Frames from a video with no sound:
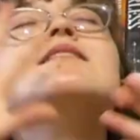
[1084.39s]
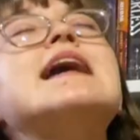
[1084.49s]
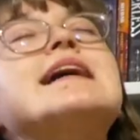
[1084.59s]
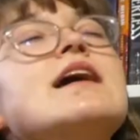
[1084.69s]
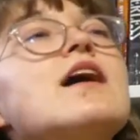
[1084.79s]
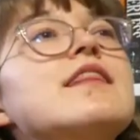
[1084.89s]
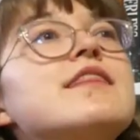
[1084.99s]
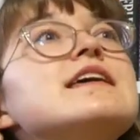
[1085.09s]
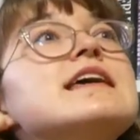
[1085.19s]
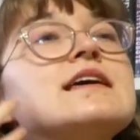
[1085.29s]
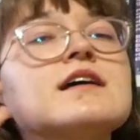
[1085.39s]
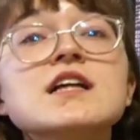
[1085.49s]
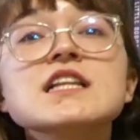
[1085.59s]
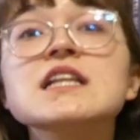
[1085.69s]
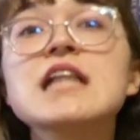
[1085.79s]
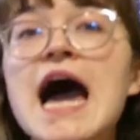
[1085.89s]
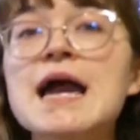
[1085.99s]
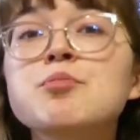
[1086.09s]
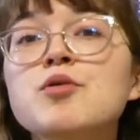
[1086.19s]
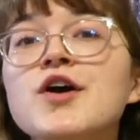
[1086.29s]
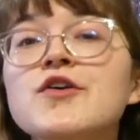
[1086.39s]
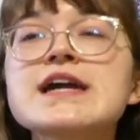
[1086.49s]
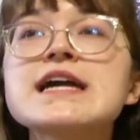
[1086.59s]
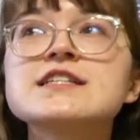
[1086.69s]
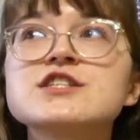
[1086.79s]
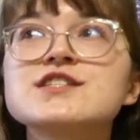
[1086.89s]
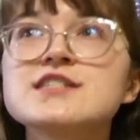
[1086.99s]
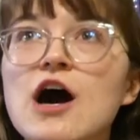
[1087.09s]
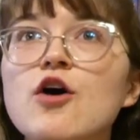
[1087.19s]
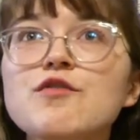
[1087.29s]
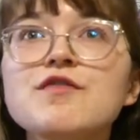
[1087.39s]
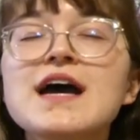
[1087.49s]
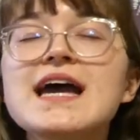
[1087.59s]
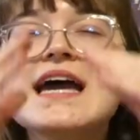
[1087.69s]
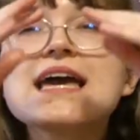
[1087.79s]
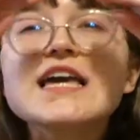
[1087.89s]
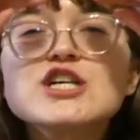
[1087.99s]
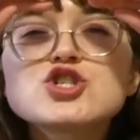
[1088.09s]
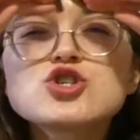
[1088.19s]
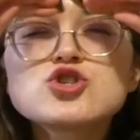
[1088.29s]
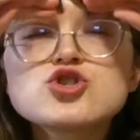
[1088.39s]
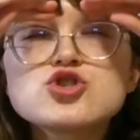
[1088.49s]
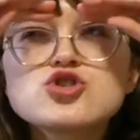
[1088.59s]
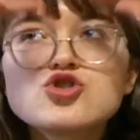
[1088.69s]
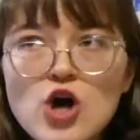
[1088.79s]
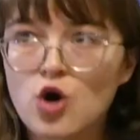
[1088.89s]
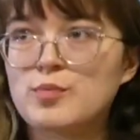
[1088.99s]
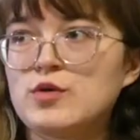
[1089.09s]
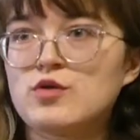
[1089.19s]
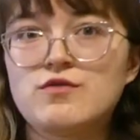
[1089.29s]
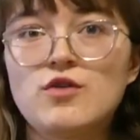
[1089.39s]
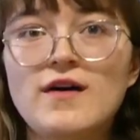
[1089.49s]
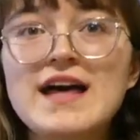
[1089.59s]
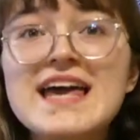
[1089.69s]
like, the library itself is so beautiful.